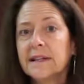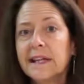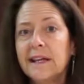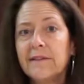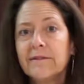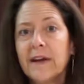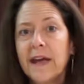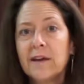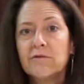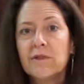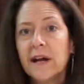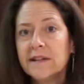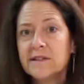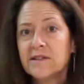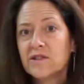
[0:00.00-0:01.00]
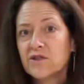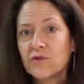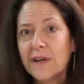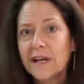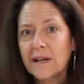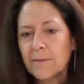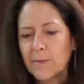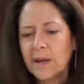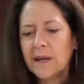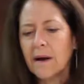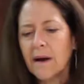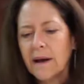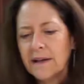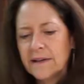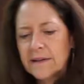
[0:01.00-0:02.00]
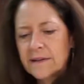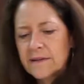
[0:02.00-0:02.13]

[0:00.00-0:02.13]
leave a red streak behind.